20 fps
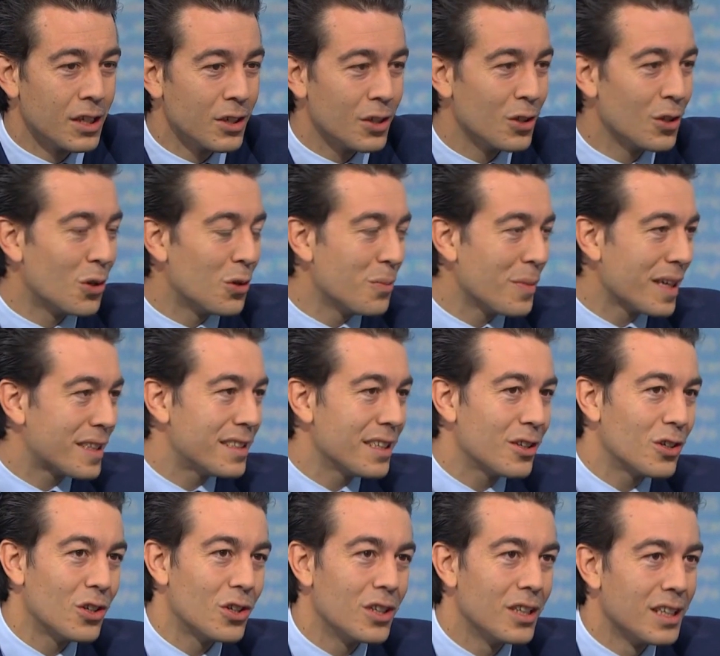You know,
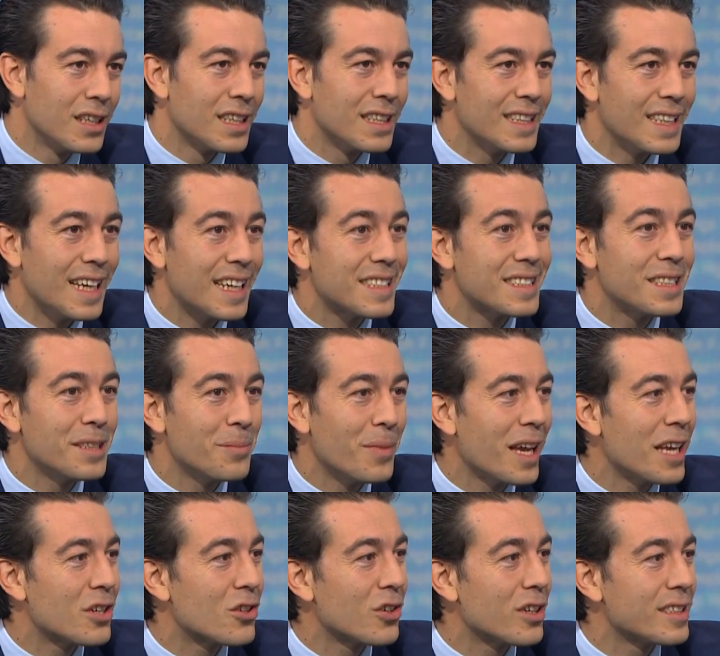Mexico. The
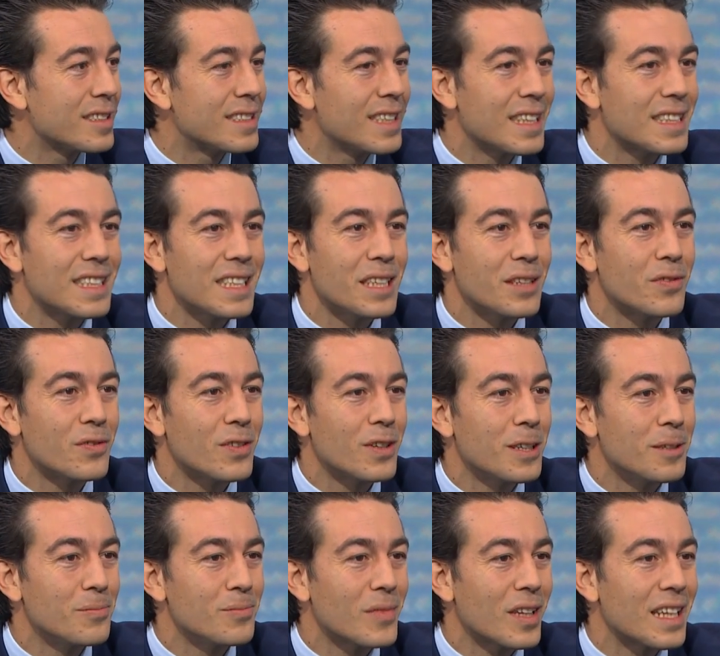estimation is that if
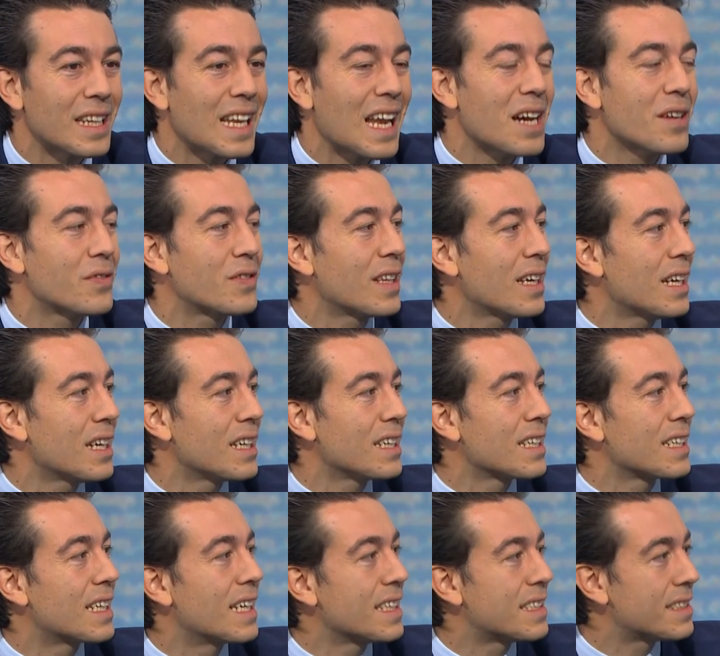um, NAFTA
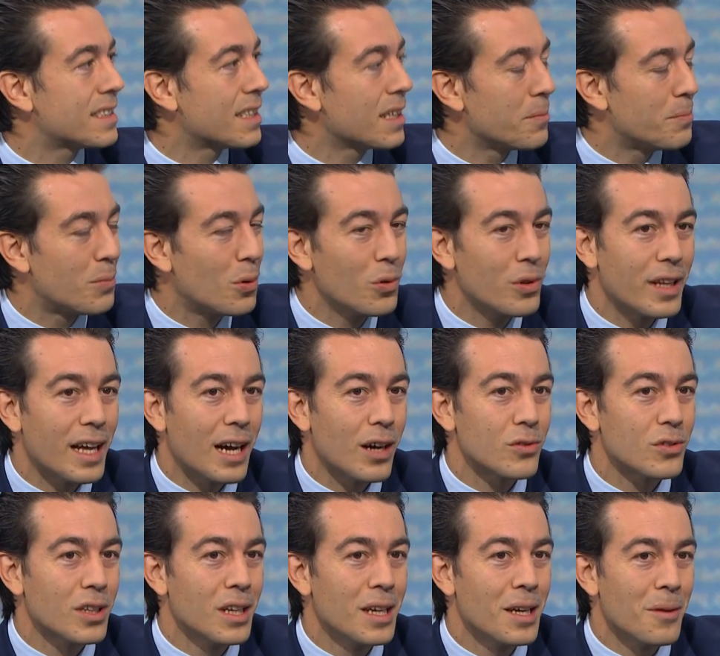gets uh, pulled out,